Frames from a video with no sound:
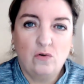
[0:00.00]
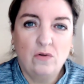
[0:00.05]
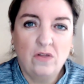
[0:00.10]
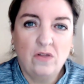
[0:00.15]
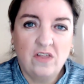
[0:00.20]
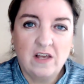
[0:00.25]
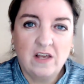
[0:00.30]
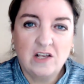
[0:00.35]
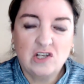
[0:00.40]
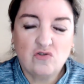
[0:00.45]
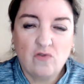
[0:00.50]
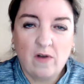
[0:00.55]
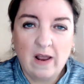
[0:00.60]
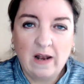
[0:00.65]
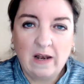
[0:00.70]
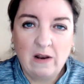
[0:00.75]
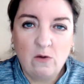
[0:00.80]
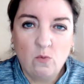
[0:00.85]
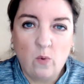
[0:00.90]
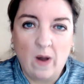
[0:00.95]
things
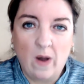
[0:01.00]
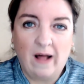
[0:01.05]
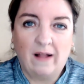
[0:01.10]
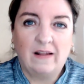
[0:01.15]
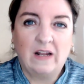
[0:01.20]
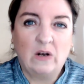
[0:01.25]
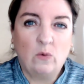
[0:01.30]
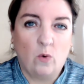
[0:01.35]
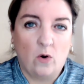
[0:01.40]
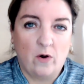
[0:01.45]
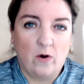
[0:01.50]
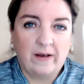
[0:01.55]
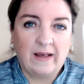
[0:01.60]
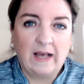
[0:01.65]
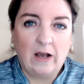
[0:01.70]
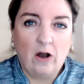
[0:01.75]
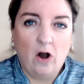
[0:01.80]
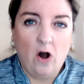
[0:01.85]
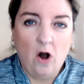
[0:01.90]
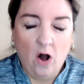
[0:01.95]
really well and
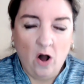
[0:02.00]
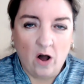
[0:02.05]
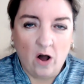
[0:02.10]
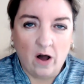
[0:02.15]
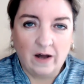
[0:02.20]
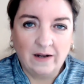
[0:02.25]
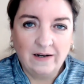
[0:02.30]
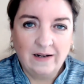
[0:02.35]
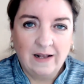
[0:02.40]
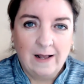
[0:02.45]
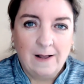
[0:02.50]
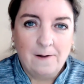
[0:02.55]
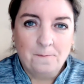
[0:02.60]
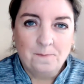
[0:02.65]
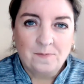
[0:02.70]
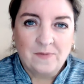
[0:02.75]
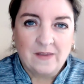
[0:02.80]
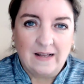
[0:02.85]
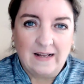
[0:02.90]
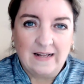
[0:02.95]
working hard,
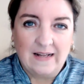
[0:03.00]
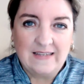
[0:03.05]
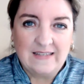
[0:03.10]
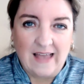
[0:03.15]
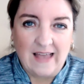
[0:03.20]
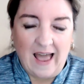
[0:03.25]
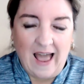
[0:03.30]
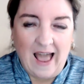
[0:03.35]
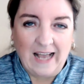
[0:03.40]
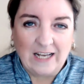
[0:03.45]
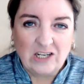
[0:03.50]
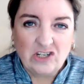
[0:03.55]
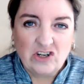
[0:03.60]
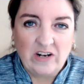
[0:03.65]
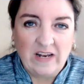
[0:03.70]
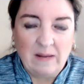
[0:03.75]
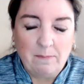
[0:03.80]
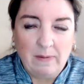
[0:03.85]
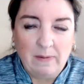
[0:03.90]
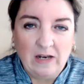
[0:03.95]
it's
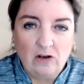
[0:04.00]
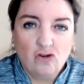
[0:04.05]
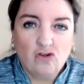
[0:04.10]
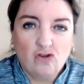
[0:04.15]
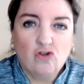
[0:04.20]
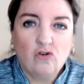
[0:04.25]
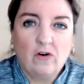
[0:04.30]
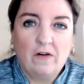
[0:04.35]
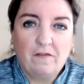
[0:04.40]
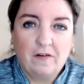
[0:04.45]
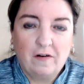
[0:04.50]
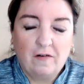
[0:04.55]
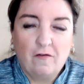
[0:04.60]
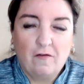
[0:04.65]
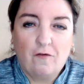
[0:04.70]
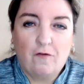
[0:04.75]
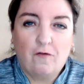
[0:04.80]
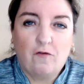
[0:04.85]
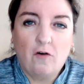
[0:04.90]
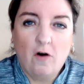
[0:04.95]
actually been driven
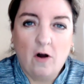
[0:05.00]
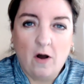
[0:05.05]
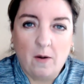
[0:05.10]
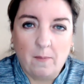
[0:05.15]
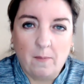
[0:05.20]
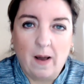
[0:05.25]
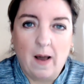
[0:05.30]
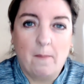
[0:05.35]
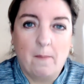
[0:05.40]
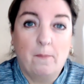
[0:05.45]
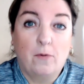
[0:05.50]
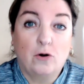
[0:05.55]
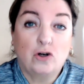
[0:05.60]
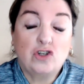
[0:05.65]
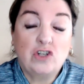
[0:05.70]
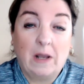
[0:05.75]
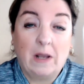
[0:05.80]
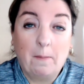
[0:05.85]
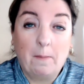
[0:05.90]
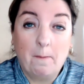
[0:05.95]
from
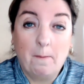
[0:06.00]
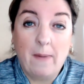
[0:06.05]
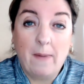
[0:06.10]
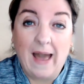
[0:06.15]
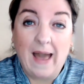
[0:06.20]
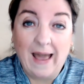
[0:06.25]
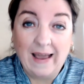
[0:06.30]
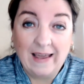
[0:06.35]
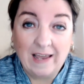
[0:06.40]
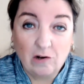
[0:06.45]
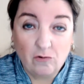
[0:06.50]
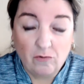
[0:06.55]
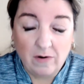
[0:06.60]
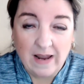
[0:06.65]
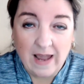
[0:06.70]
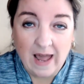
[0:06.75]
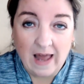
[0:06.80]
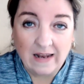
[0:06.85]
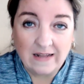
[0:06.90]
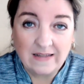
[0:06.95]
pushing back at
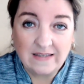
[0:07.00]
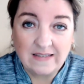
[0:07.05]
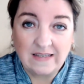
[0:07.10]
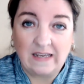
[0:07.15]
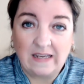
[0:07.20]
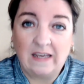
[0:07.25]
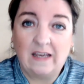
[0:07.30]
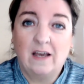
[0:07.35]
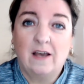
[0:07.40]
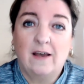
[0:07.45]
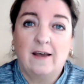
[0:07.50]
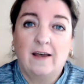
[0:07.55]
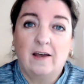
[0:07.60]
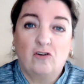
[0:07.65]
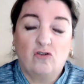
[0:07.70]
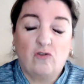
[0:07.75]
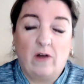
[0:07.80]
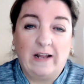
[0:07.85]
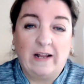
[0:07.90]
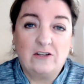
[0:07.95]
reality,
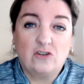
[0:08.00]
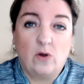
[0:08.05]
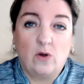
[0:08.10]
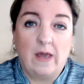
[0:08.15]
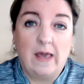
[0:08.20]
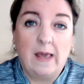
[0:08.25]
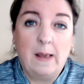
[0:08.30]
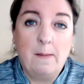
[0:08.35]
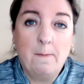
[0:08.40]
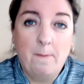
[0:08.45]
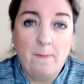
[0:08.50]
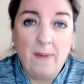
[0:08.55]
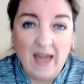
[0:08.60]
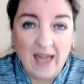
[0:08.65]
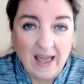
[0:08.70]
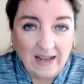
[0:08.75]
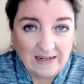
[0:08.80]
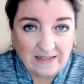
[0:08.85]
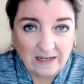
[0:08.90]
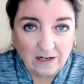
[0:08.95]
trying to
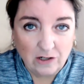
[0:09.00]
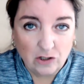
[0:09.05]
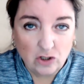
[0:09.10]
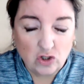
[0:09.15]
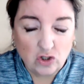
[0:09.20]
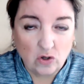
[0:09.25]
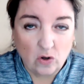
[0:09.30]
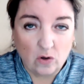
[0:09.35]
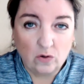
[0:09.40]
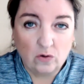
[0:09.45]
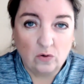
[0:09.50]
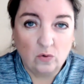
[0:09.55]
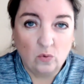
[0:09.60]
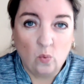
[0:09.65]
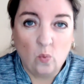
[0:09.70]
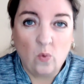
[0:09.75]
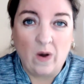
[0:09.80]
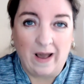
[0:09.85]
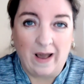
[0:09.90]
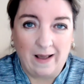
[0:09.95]
impact in a
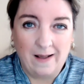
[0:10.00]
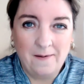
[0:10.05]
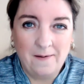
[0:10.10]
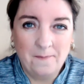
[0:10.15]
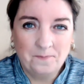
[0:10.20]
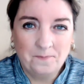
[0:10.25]
certain way,